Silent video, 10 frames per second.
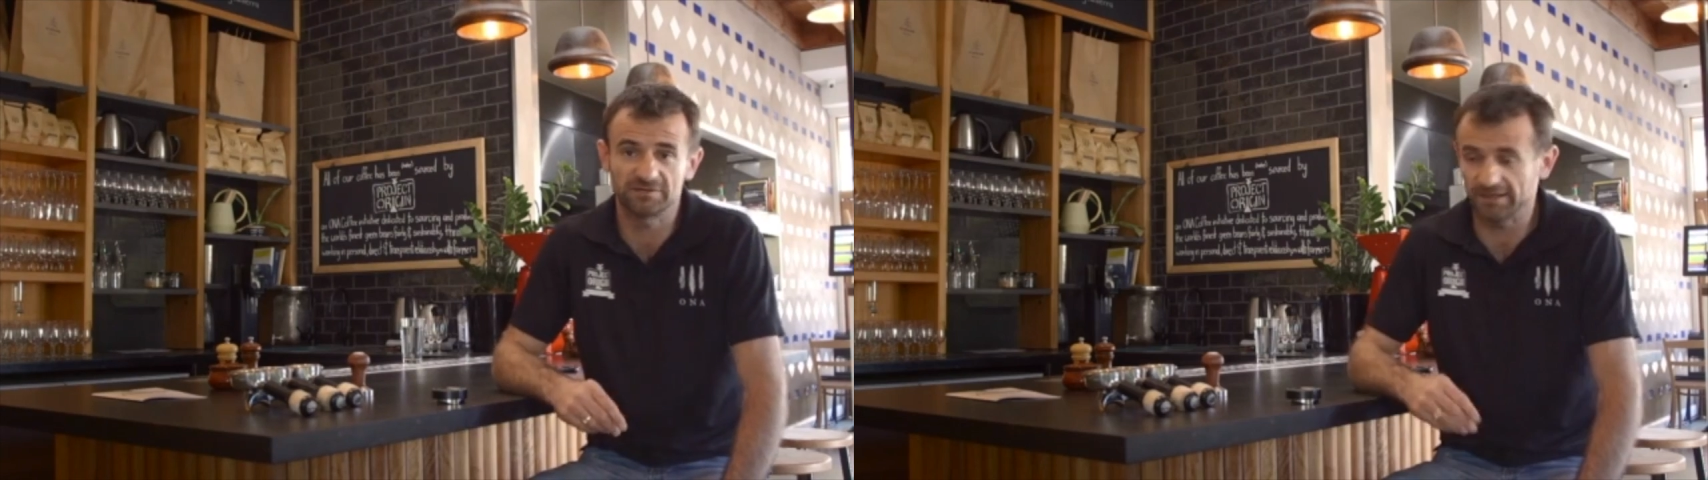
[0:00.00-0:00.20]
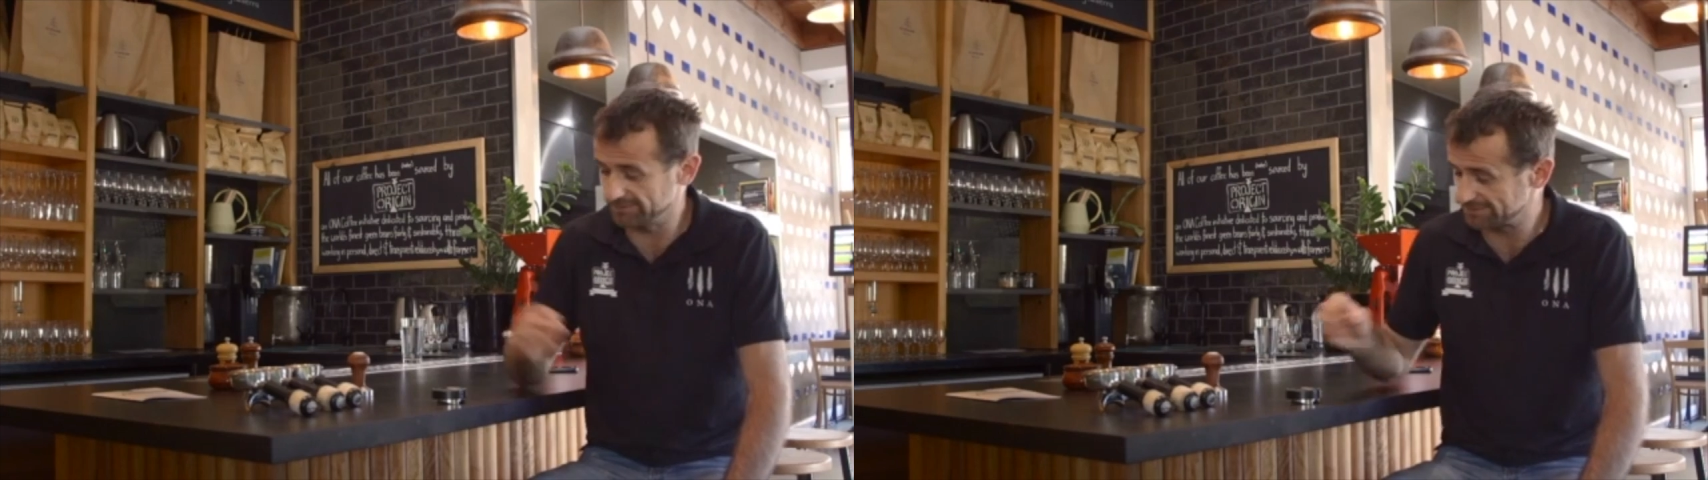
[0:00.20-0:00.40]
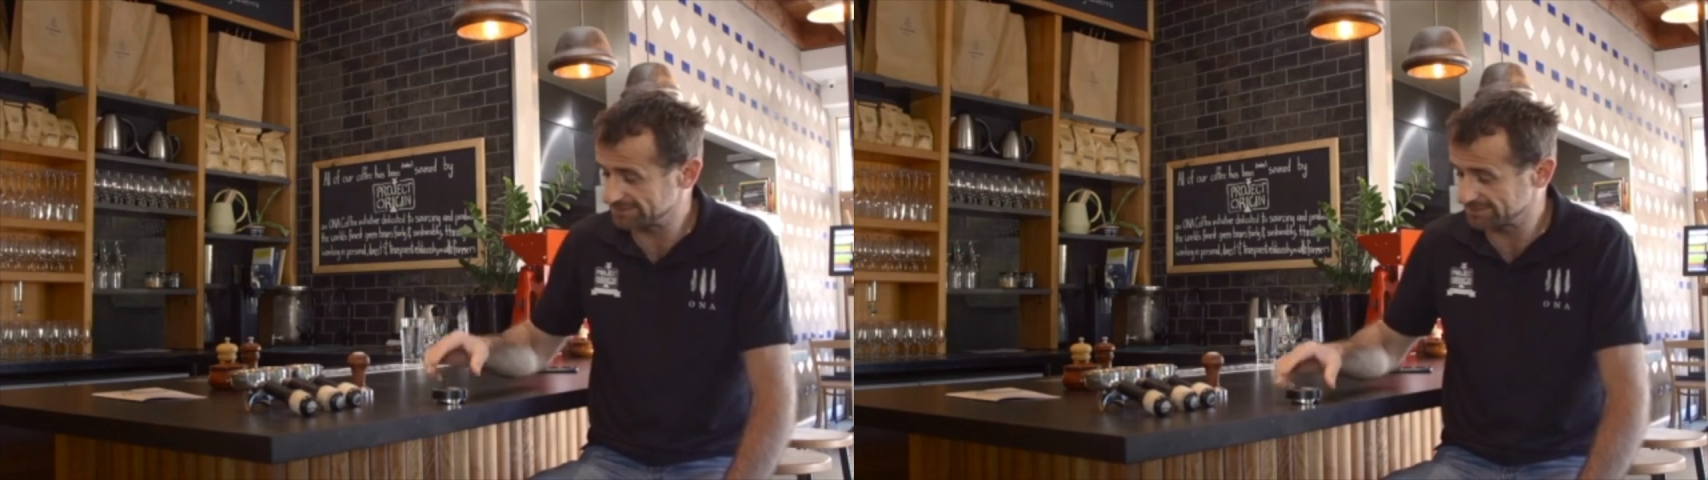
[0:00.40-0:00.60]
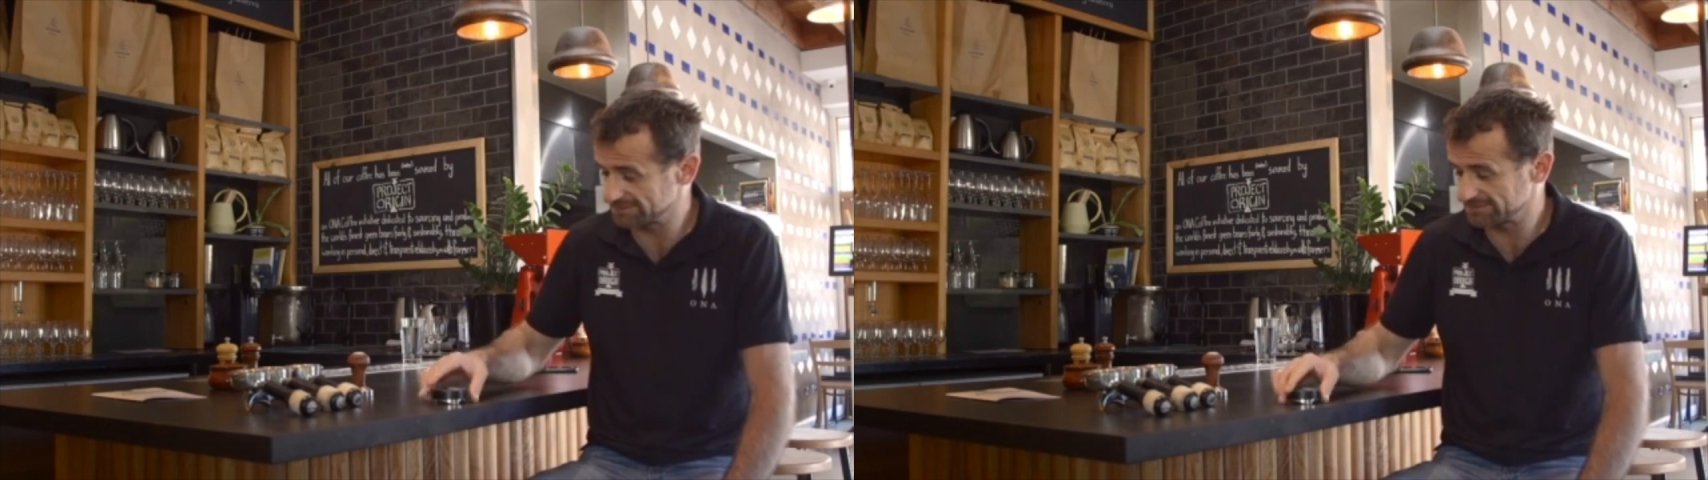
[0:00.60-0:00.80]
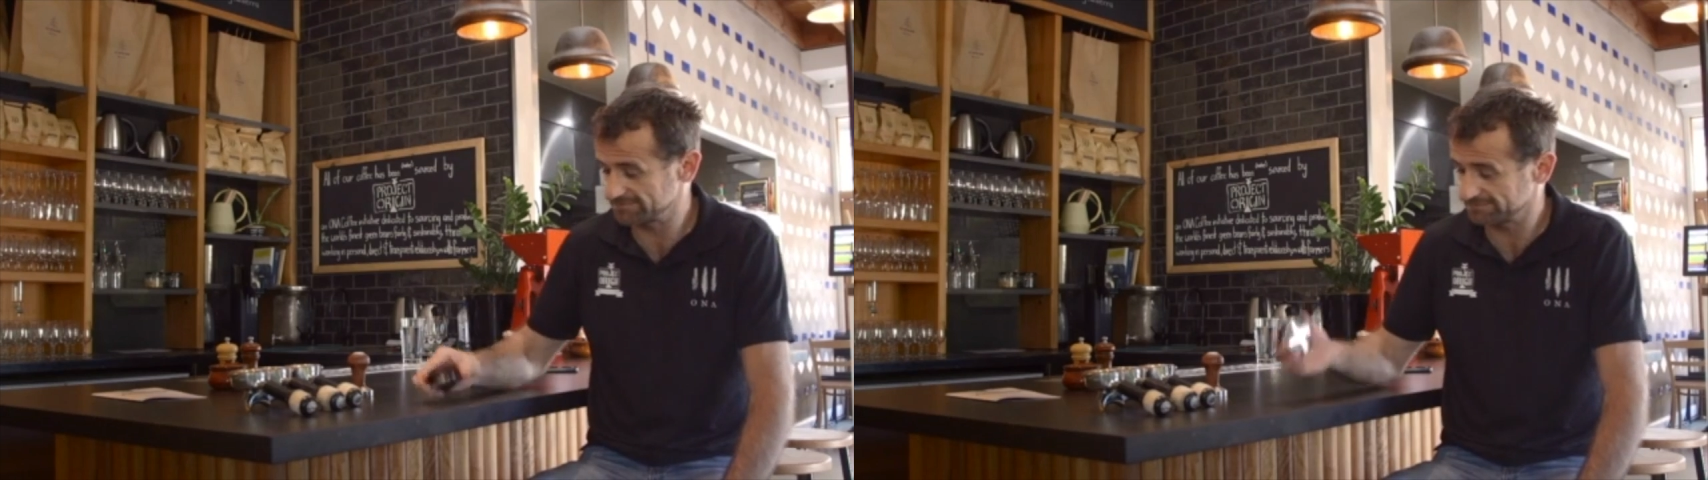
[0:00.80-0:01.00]
And this
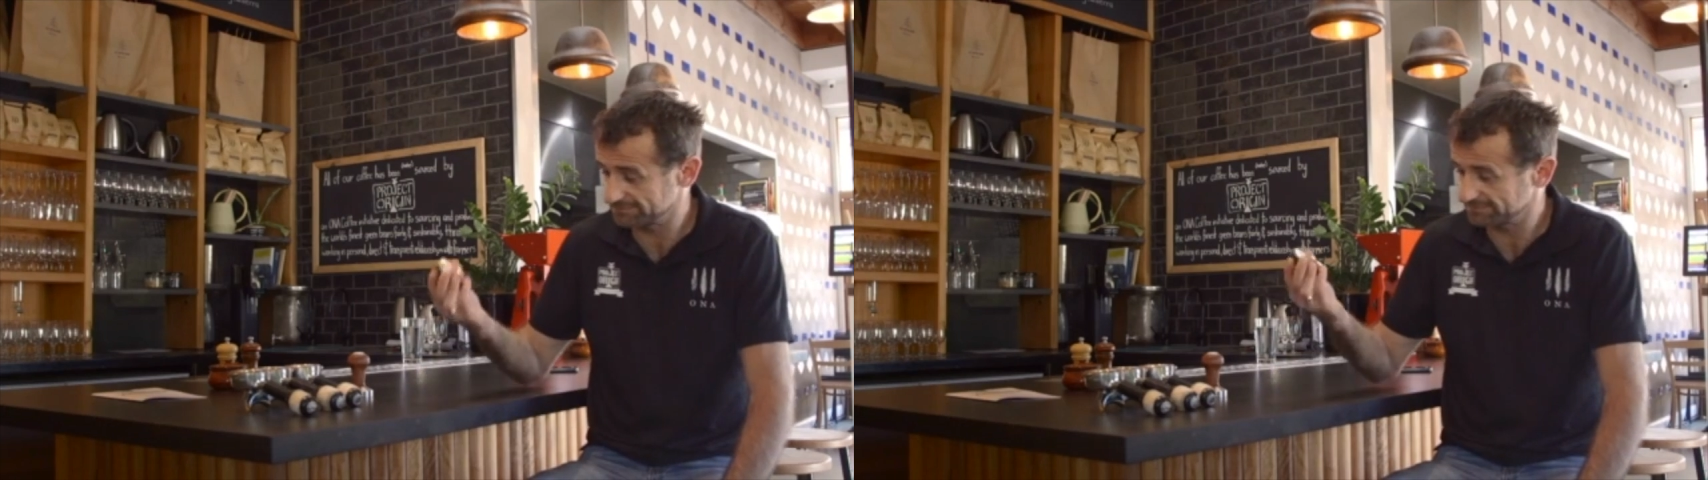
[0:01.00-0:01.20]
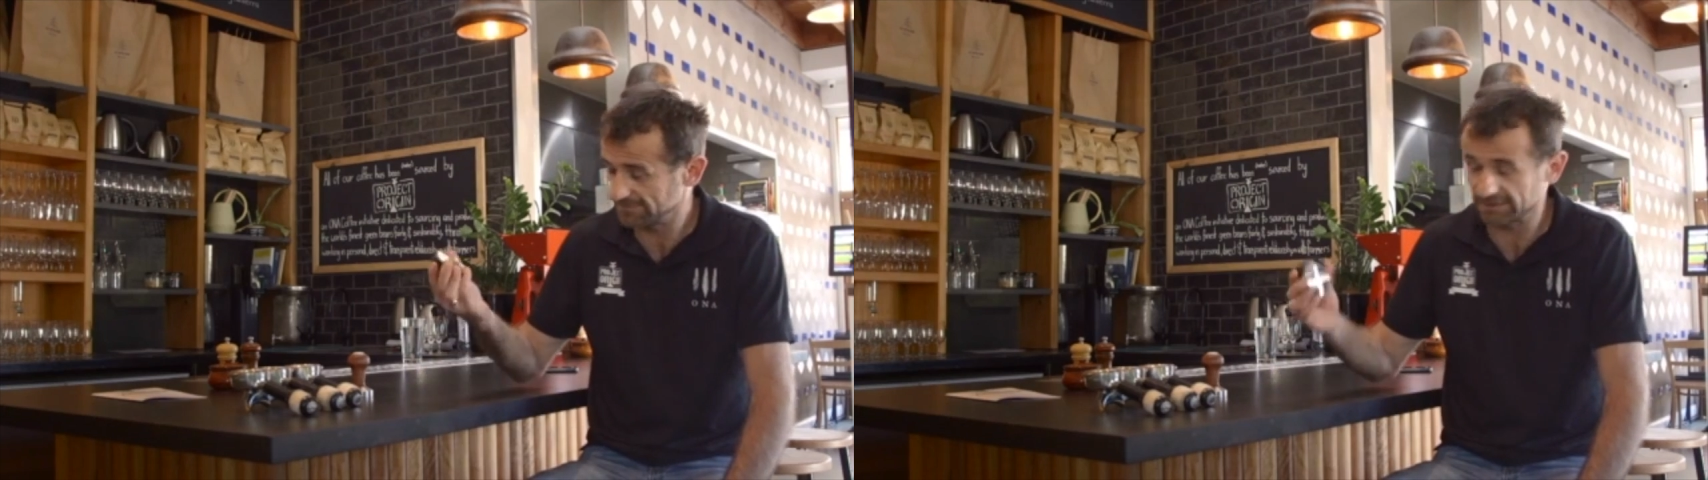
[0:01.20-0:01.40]
is, I